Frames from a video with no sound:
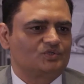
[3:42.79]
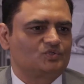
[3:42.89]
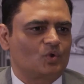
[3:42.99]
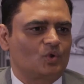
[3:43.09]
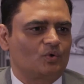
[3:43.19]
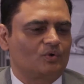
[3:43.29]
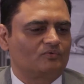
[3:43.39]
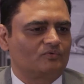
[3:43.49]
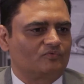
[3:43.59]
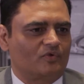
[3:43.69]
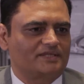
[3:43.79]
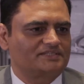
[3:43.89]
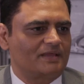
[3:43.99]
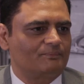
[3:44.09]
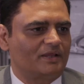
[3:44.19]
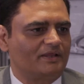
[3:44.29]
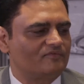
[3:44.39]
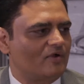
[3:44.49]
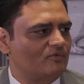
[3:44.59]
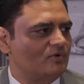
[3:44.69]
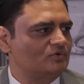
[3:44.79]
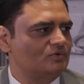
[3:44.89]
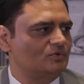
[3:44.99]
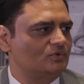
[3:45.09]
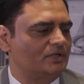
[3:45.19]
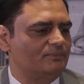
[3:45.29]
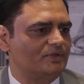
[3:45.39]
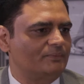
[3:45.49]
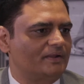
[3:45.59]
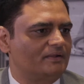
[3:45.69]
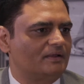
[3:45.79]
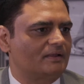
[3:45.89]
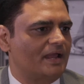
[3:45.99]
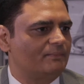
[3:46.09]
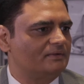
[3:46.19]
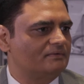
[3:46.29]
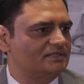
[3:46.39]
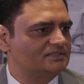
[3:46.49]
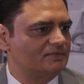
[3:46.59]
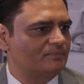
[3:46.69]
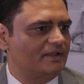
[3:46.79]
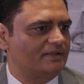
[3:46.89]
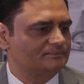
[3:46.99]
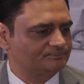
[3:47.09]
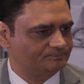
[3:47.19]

So, for example, if I want to implement a climate risk in my